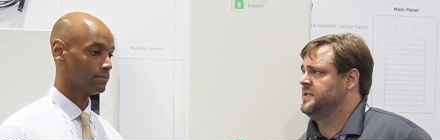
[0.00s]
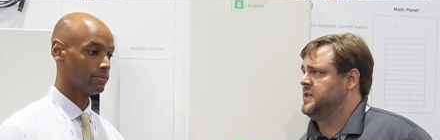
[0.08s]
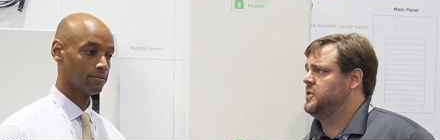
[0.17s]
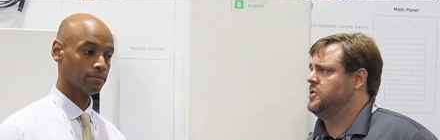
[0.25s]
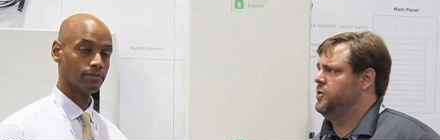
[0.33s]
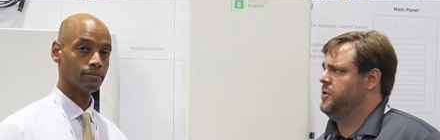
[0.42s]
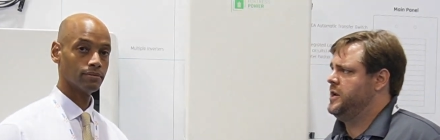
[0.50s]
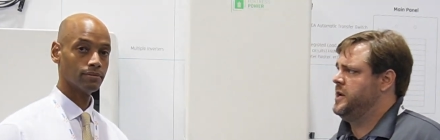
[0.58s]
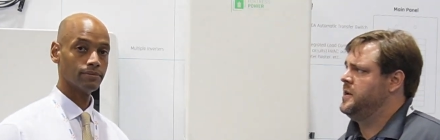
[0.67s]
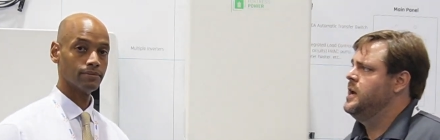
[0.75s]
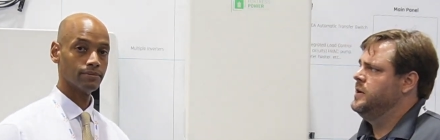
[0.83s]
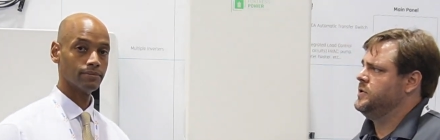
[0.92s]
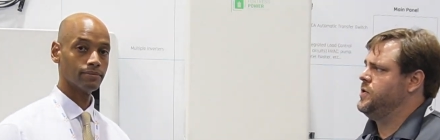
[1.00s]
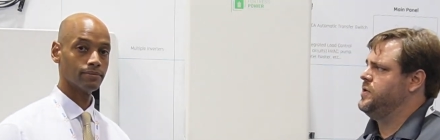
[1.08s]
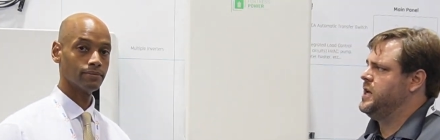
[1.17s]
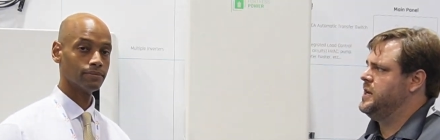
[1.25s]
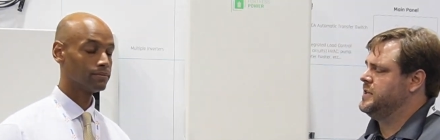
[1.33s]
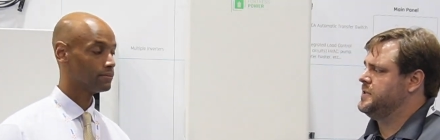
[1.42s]
Speaker 1: is included, so you
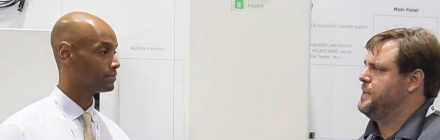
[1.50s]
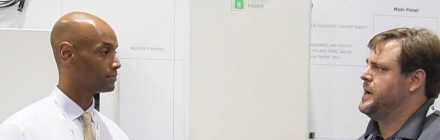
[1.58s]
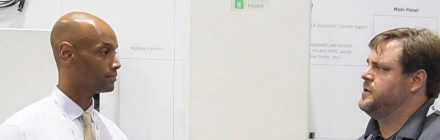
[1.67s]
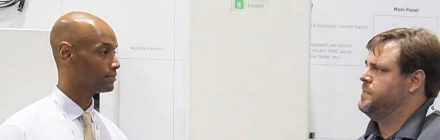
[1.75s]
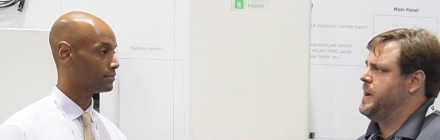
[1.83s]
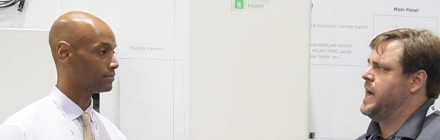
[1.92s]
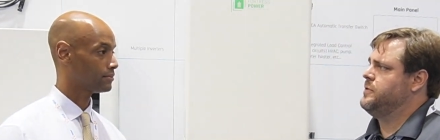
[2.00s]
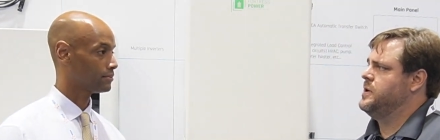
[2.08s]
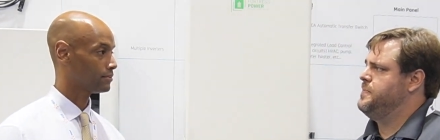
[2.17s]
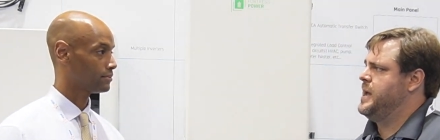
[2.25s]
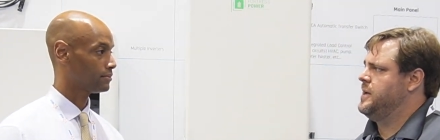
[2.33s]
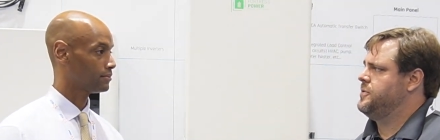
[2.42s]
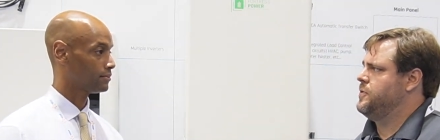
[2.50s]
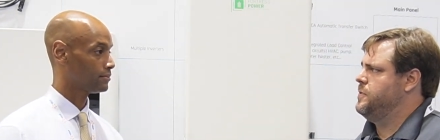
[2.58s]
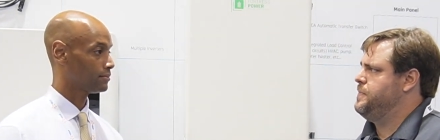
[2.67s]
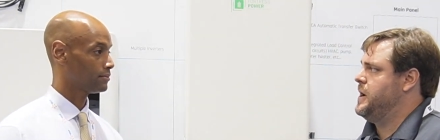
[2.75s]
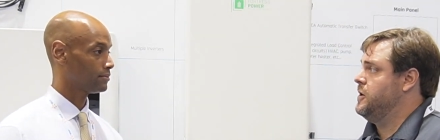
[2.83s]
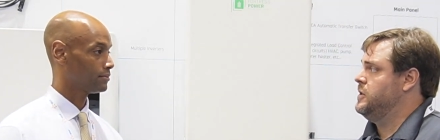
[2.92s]
can expand your battery bank through
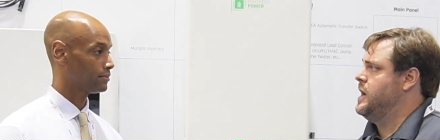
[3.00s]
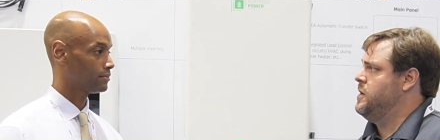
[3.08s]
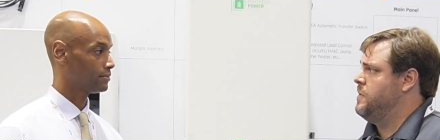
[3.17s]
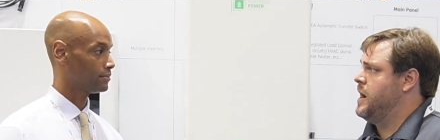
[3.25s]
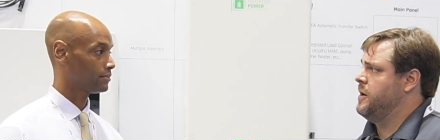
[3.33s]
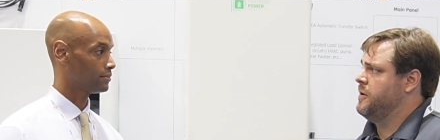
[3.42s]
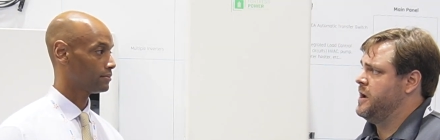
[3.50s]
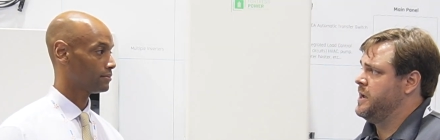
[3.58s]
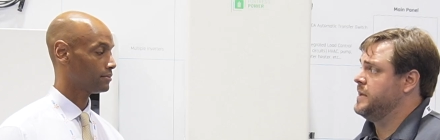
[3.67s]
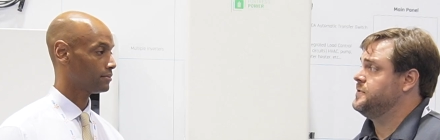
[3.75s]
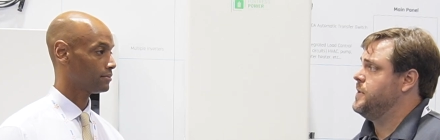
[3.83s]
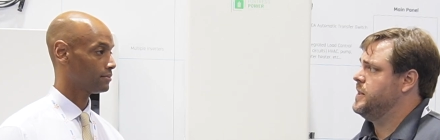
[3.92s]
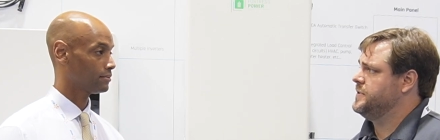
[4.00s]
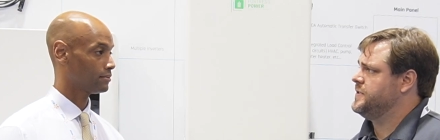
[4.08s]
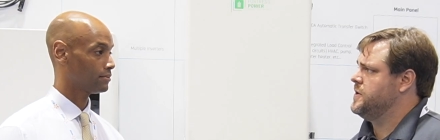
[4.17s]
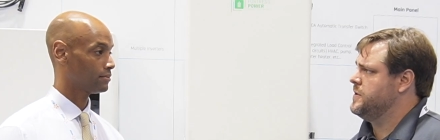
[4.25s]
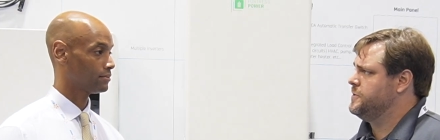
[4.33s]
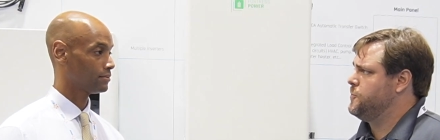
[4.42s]
parallel wiring as well as
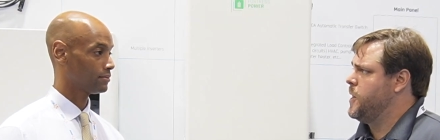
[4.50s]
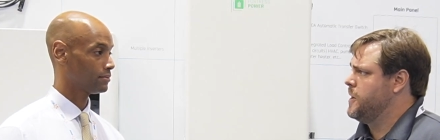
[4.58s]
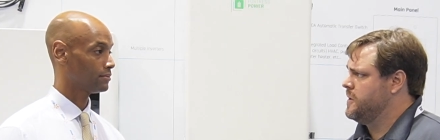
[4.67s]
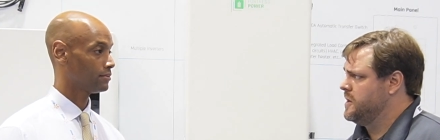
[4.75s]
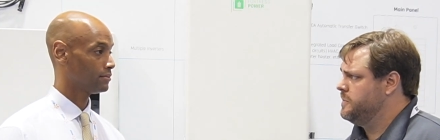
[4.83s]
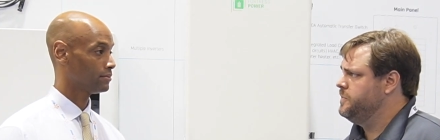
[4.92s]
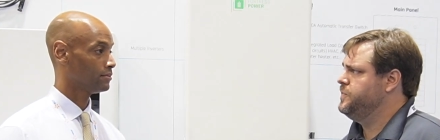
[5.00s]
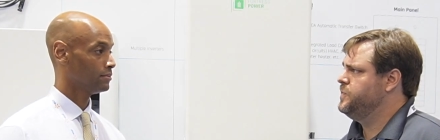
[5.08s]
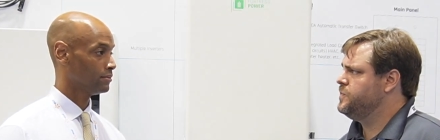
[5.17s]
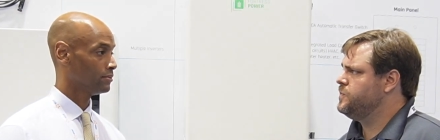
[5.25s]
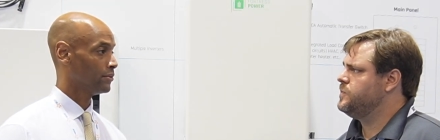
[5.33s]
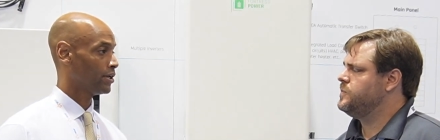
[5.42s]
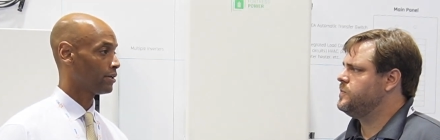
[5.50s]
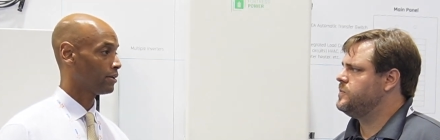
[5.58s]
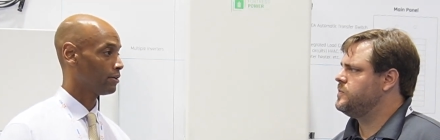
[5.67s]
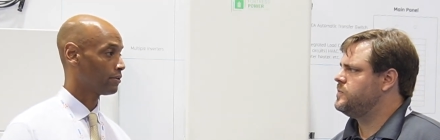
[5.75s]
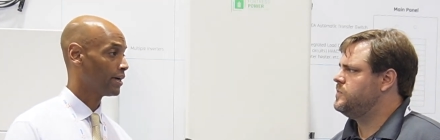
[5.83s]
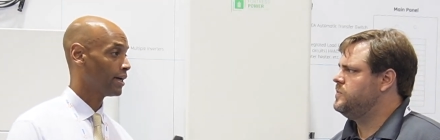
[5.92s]
series wiring.
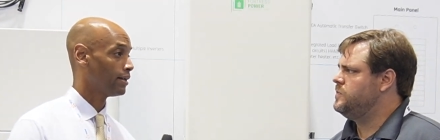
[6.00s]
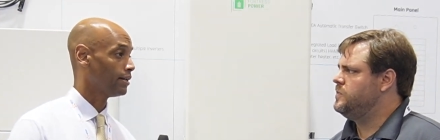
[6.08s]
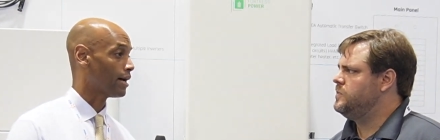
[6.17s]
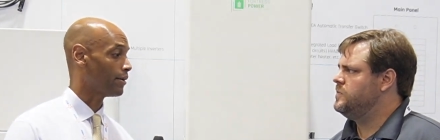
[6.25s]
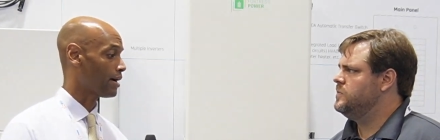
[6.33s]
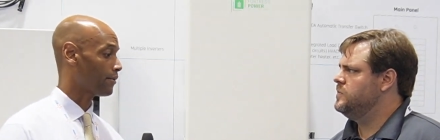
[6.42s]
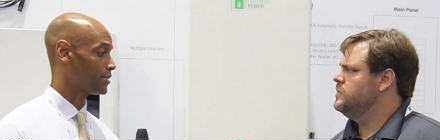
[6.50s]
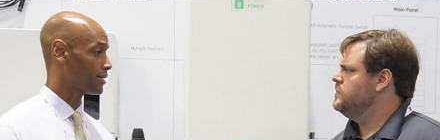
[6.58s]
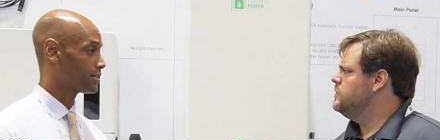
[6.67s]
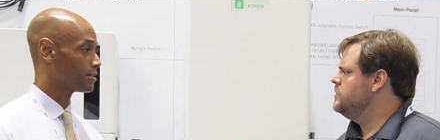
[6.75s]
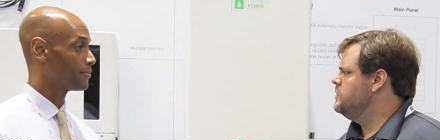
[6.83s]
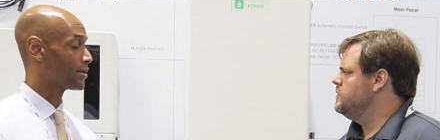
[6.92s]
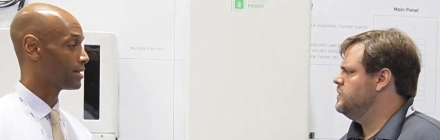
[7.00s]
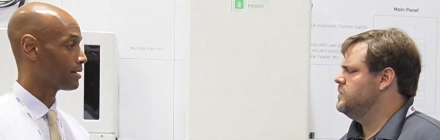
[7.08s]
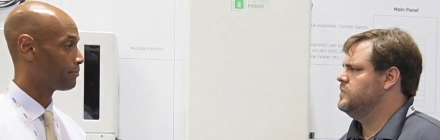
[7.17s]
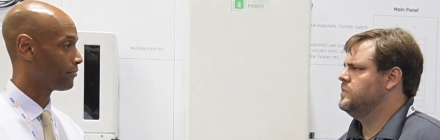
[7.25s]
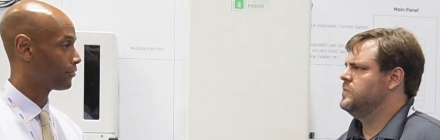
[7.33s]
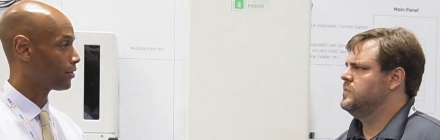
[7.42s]
Speaker 2: Great. Now is this something
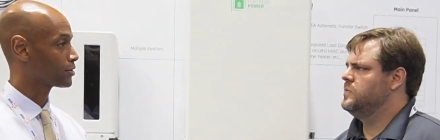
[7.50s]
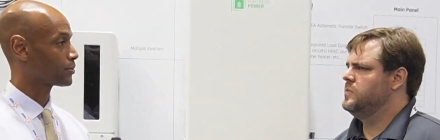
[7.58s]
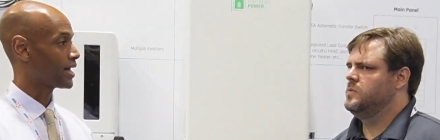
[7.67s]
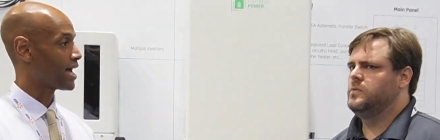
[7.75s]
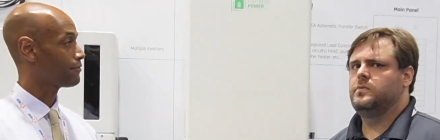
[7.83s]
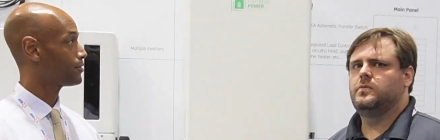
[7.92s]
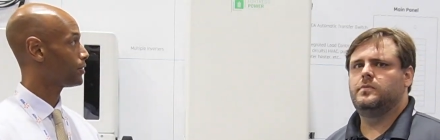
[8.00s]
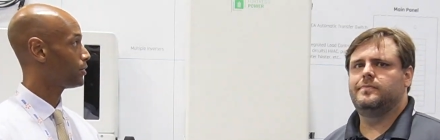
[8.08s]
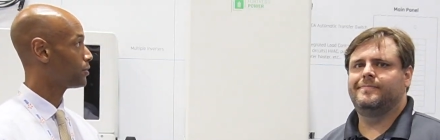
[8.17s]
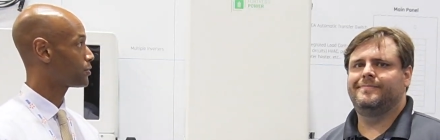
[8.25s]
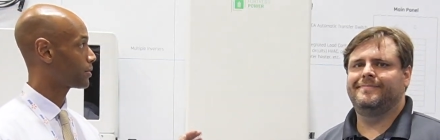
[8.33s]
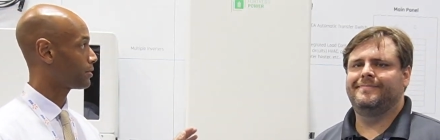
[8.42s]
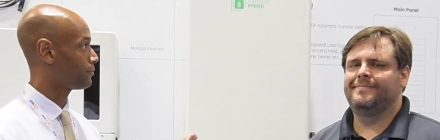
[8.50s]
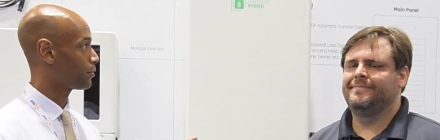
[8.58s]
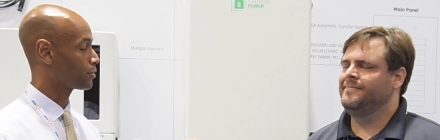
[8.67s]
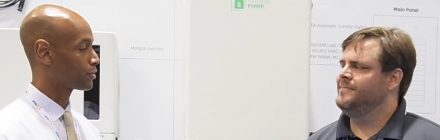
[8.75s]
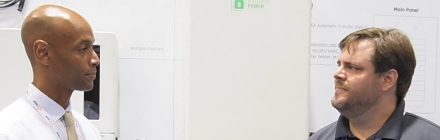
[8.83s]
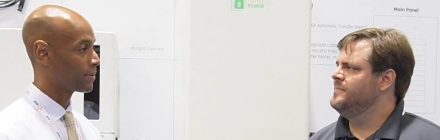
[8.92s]
that folks would have to use with a
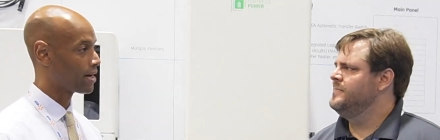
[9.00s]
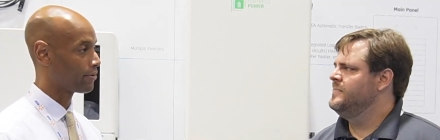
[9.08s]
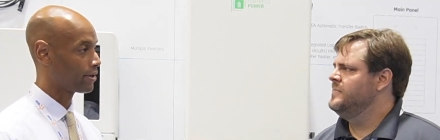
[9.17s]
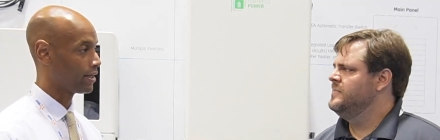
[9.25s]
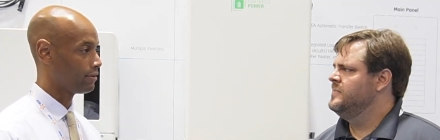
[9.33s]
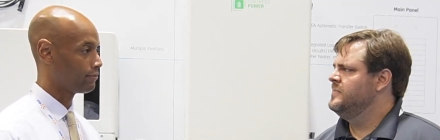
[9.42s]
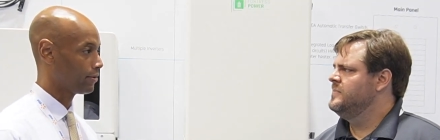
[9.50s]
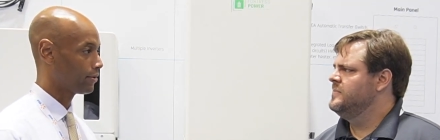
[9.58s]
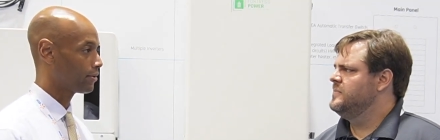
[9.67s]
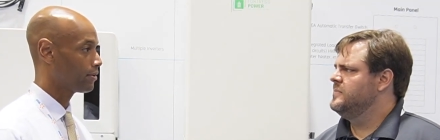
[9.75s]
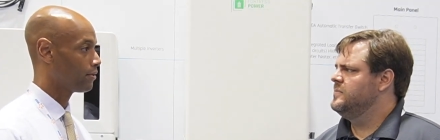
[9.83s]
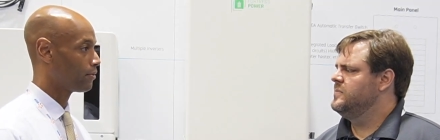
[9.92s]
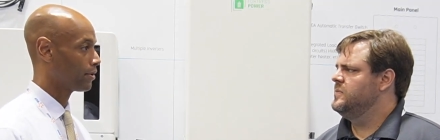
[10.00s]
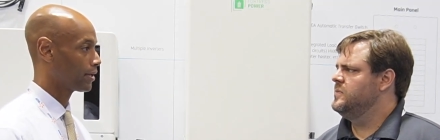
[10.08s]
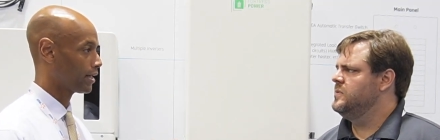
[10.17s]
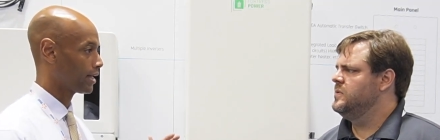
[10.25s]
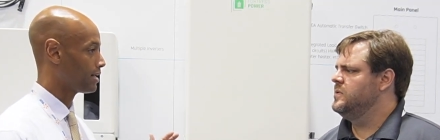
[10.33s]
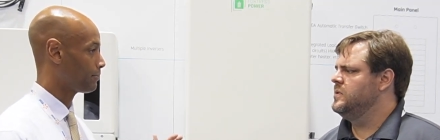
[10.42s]
Fortress Power inverter, or
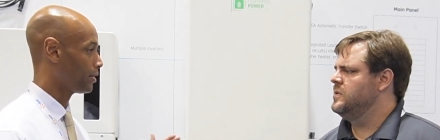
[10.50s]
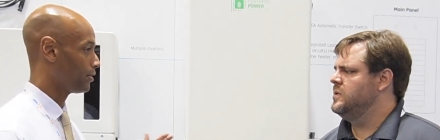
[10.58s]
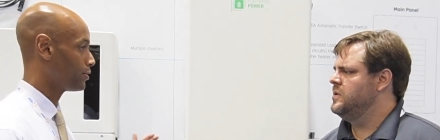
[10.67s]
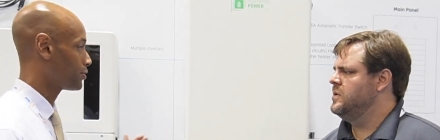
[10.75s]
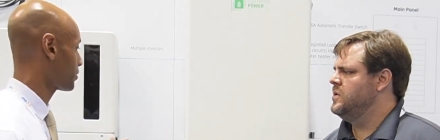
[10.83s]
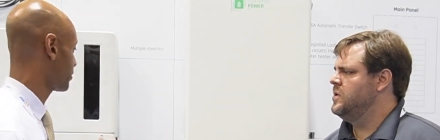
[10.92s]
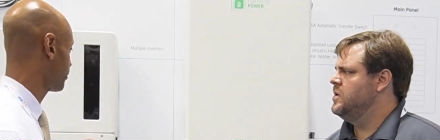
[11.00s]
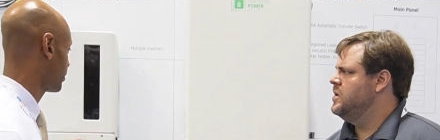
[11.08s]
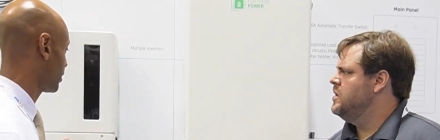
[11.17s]
can it be used with